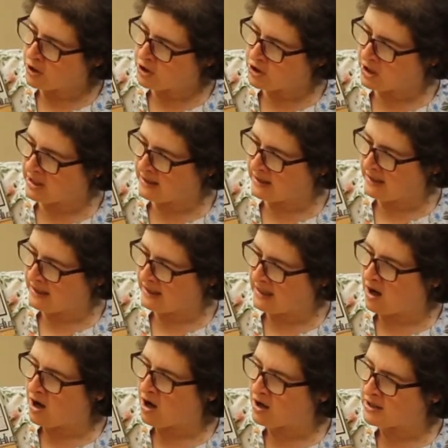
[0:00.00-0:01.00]

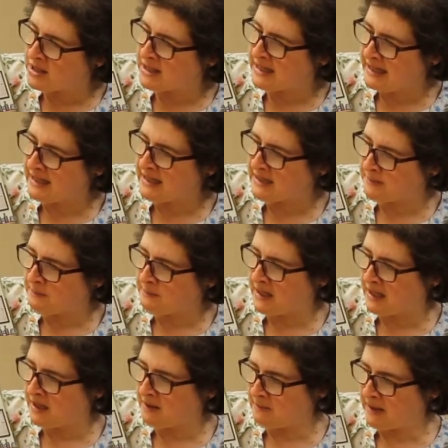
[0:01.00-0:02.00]
Fortunately, all the
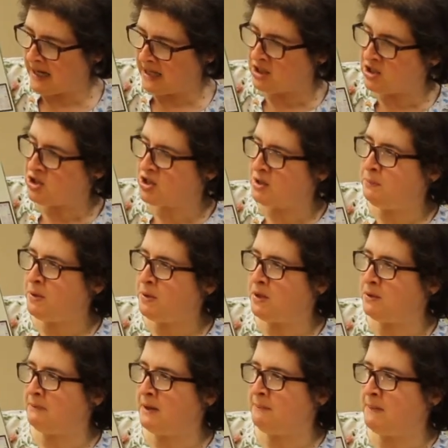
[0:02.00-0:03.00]
king's men
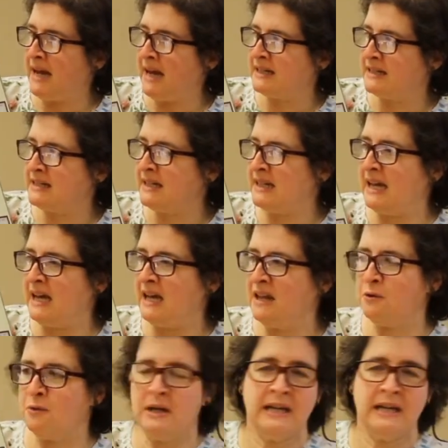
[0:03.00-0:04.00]
managed to put me back
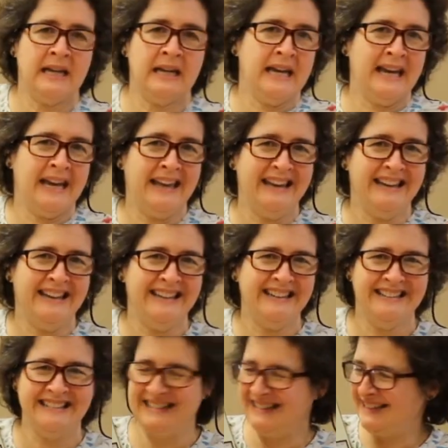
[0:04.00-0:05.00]
together
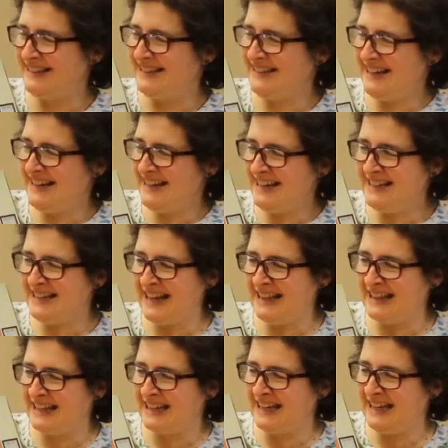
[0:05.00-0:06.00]
again. See,
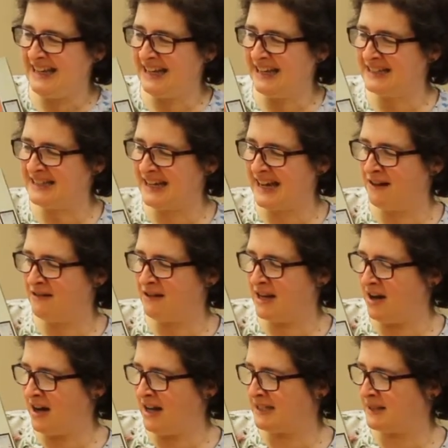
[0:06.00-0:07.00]
he's at the Kings
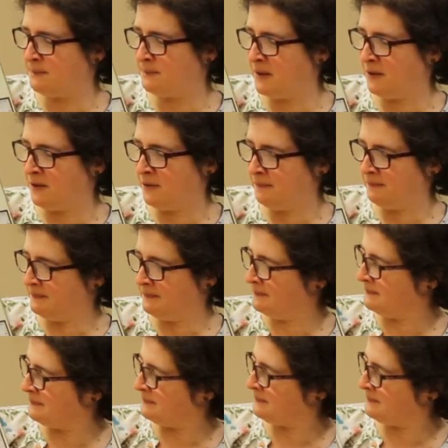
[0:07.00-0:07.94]
County Hospital.